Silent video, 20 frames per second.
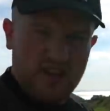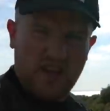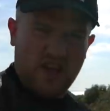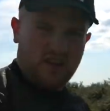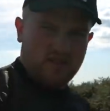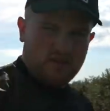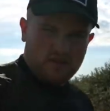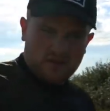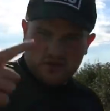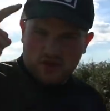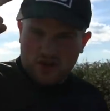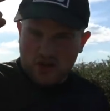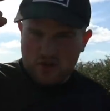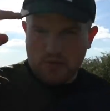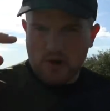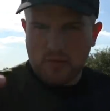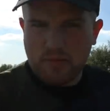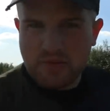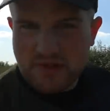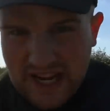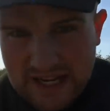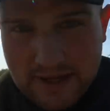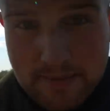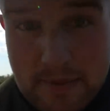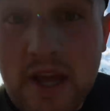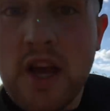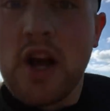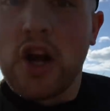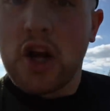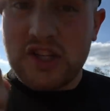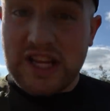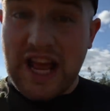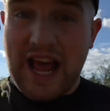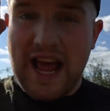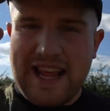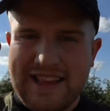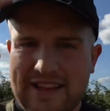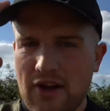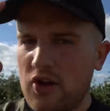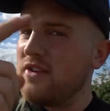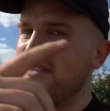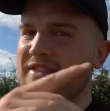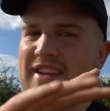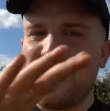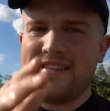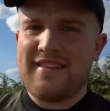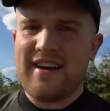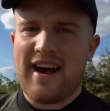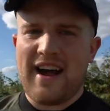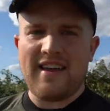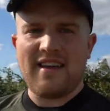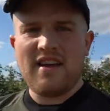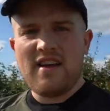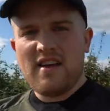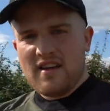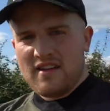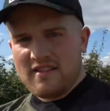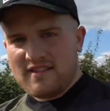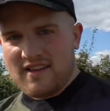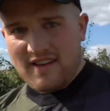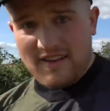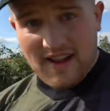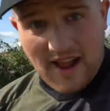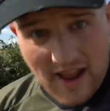Yeah, sorry, bro. Protect me. Because the hat on didn't die. Didn't